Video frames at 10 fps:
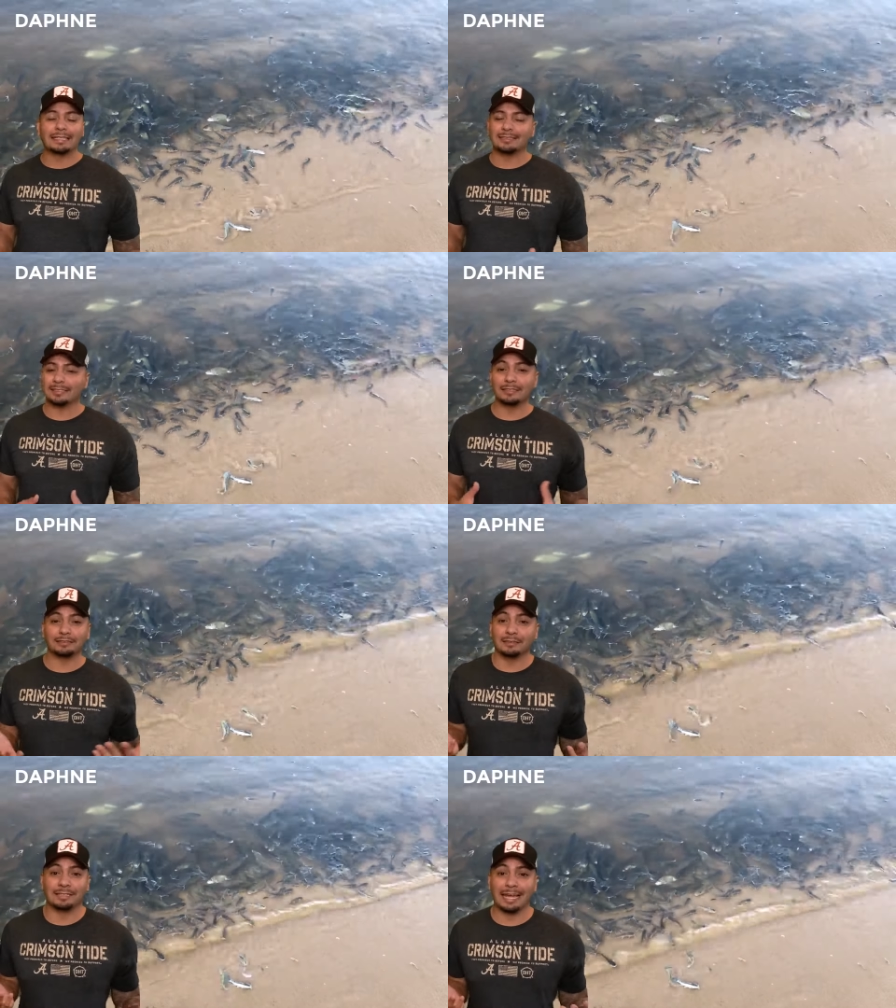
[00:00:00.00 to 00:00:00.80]
It's a
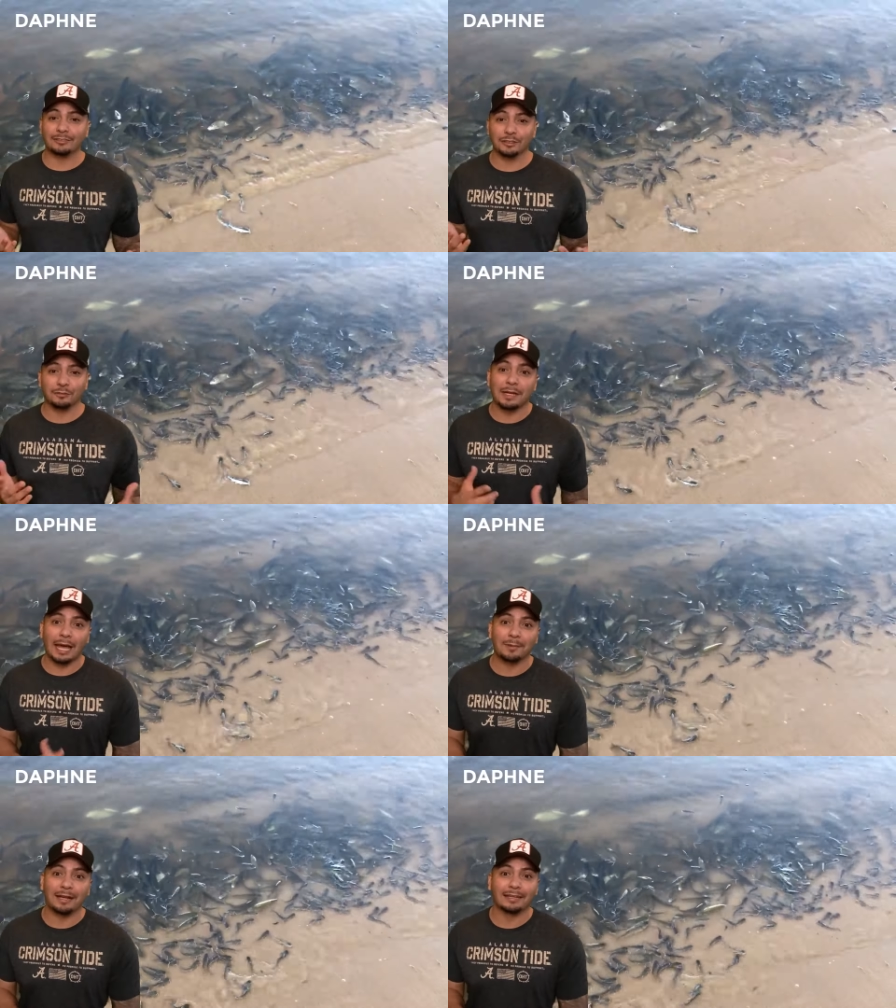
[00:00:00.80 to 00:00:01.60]
natural
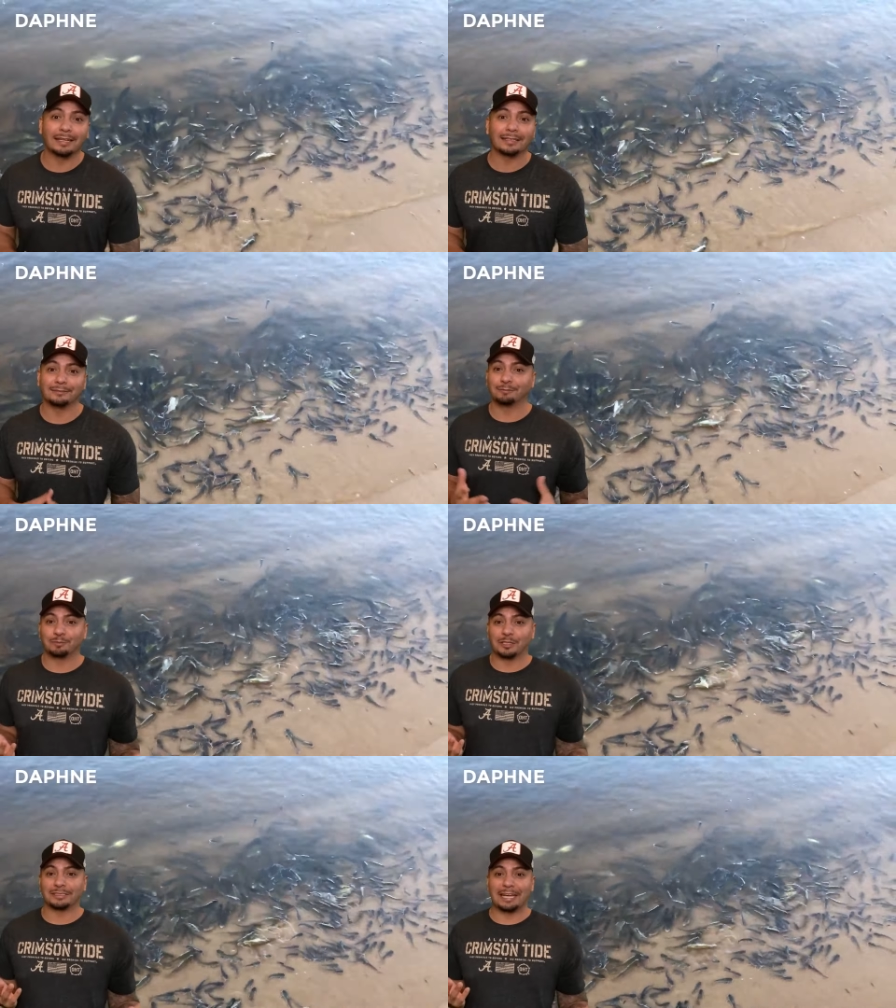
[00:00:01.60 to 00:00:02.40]
phenomenon
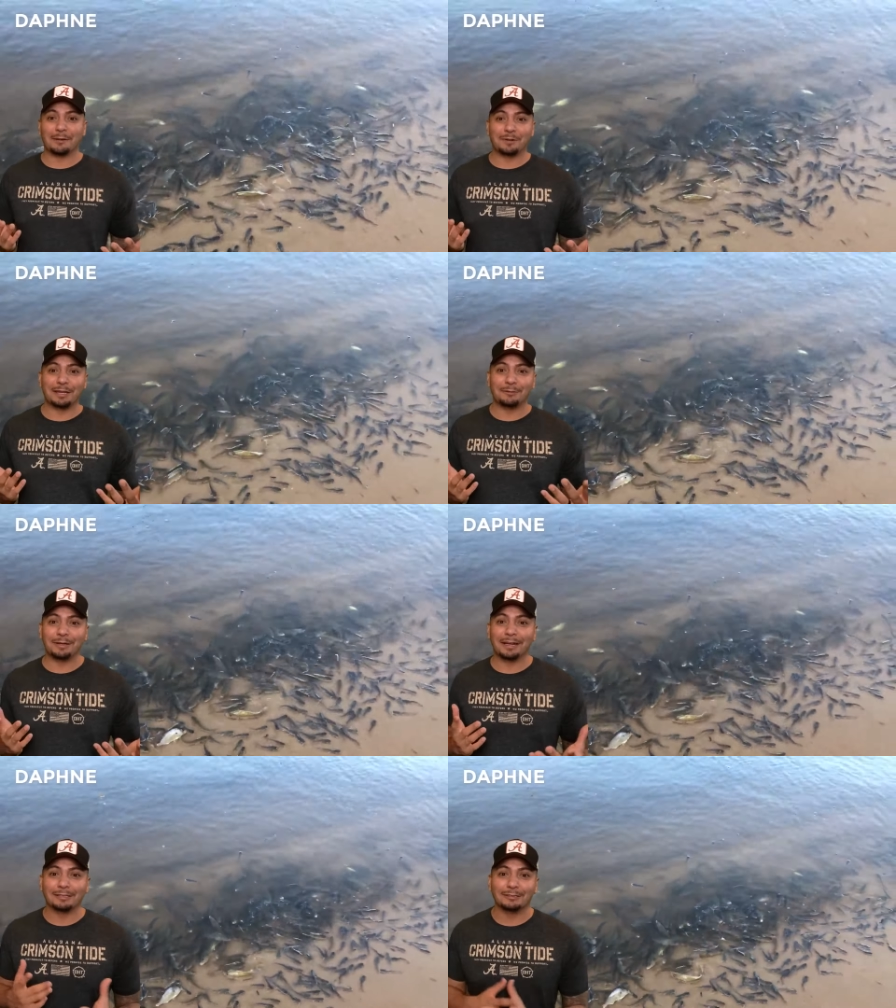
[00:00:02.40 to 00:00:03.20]
that doesn't happen
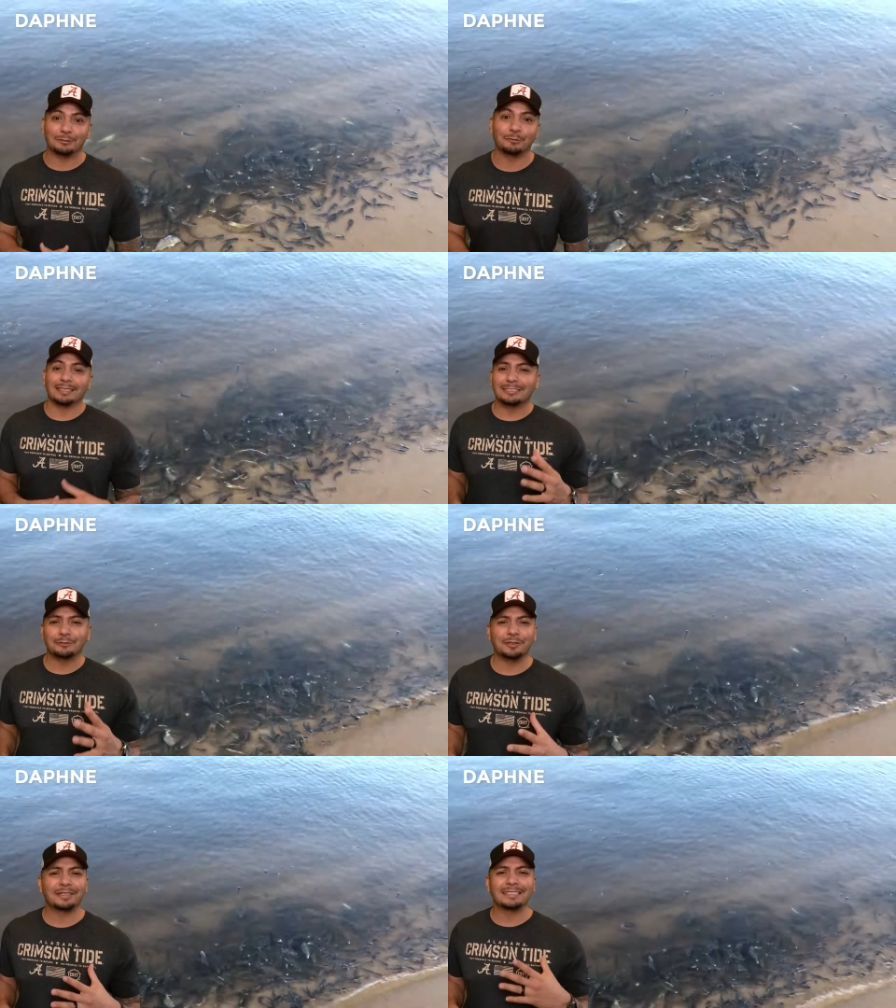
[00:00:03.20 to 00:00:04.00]
anywhere else. This is
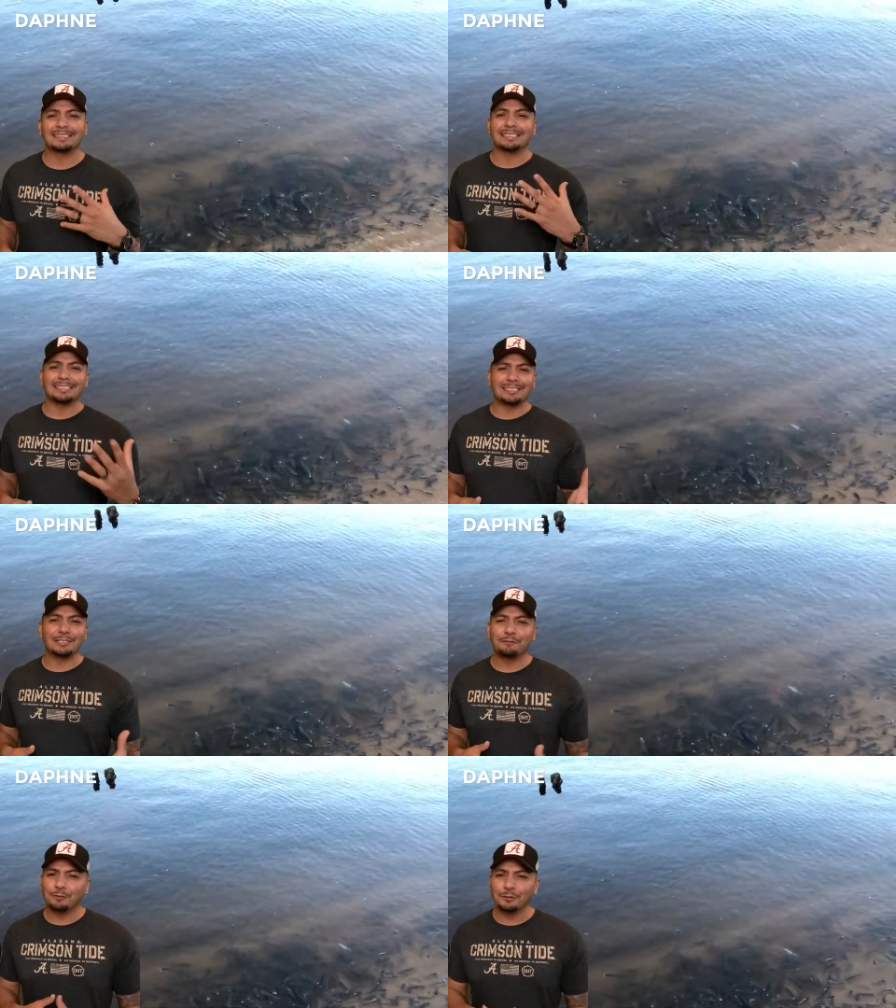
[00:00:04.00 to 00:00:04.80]
where you're gonna see
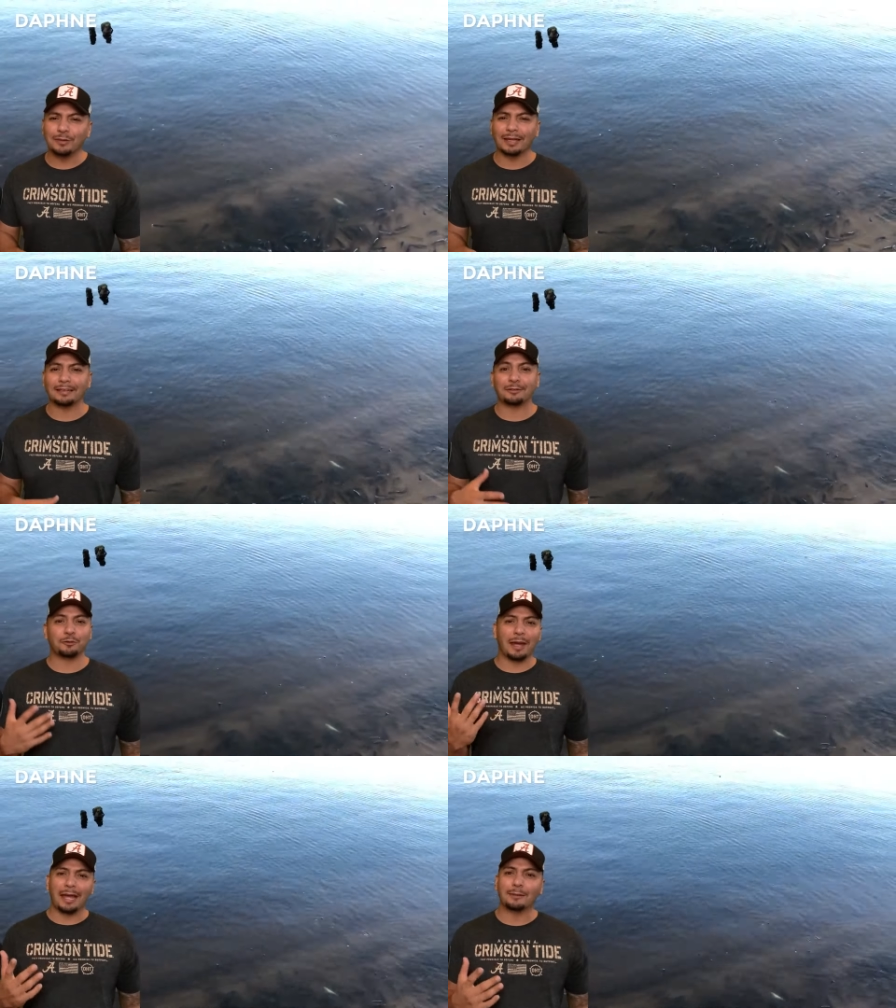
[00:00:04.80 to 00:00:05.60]
seafood like
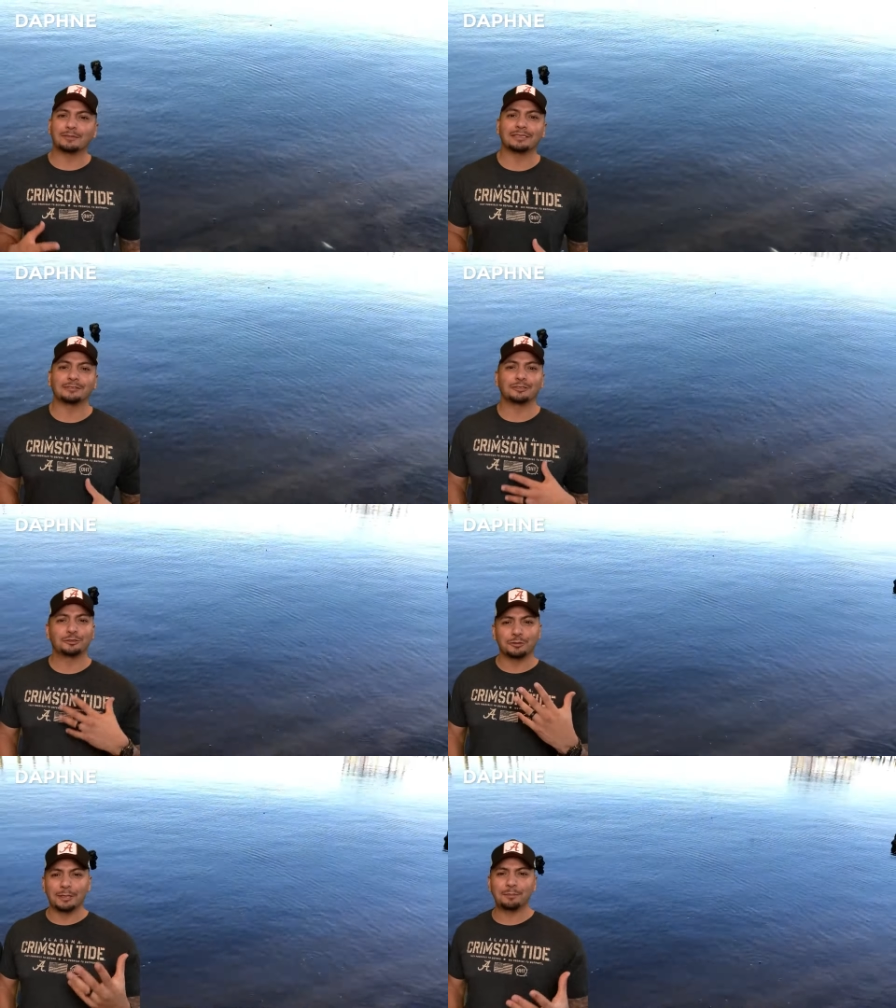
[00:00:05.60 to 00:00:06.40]
crabs and
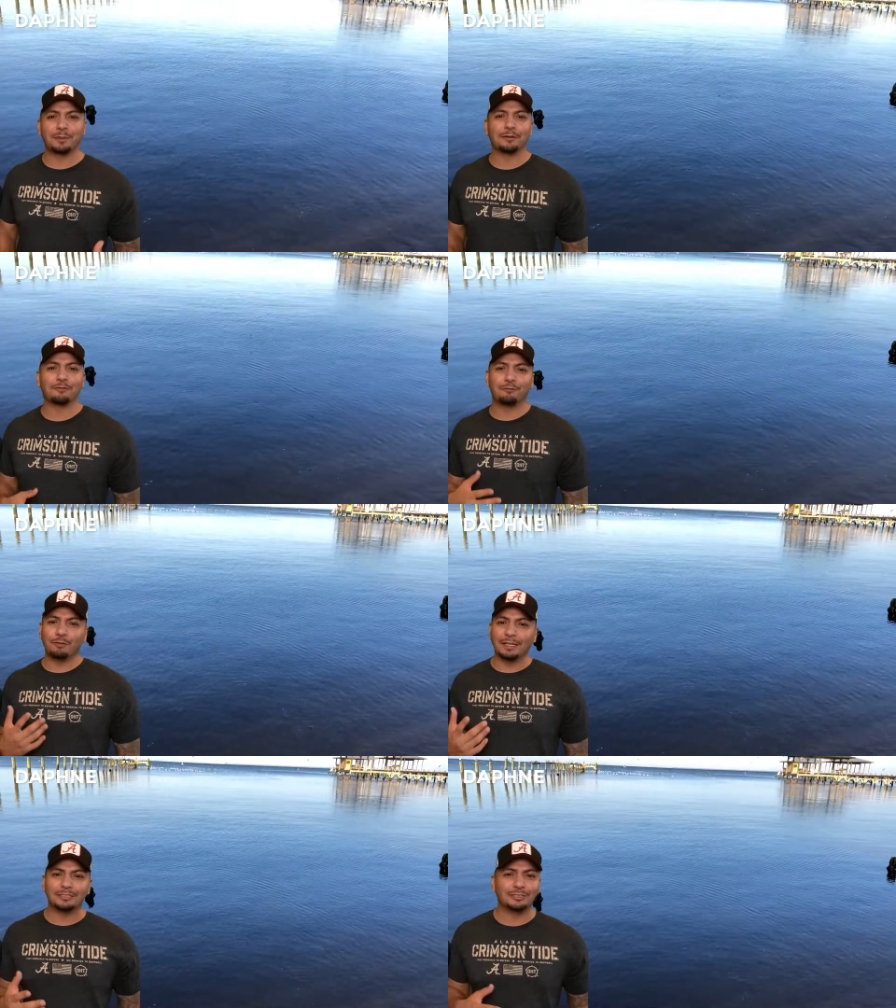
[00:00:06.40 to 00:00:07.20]
shrimp and
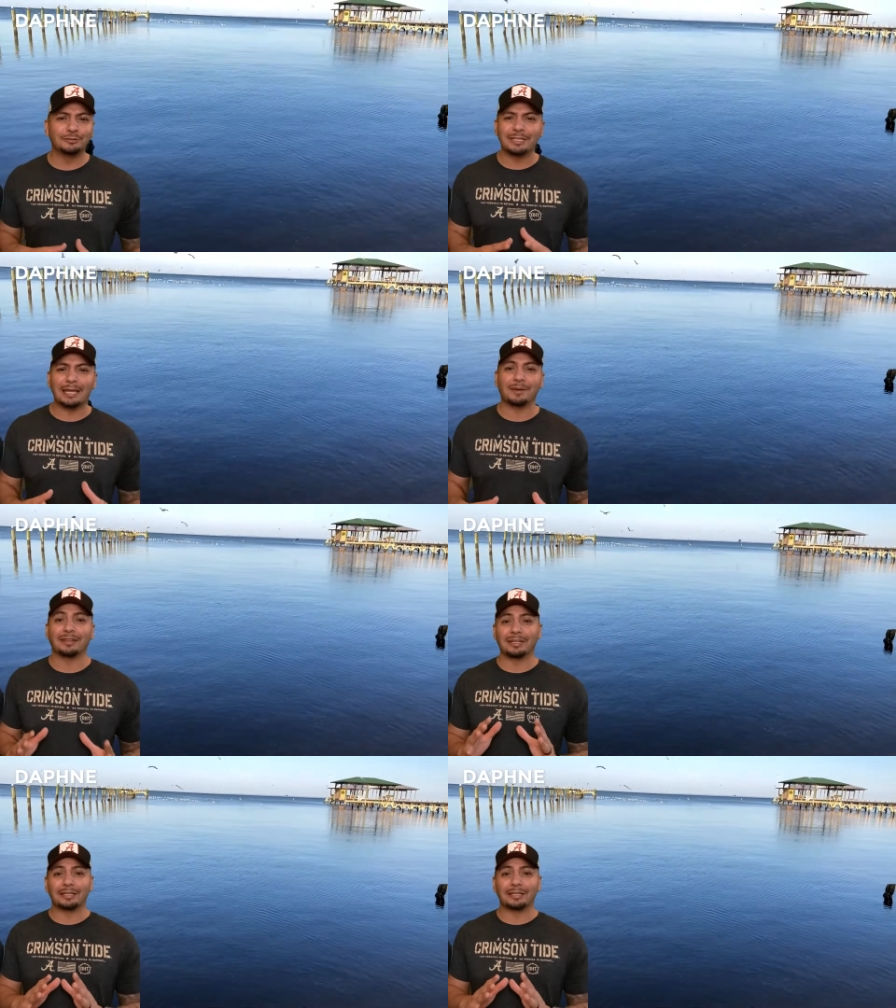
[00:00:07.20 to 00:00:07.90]
fish, you name it,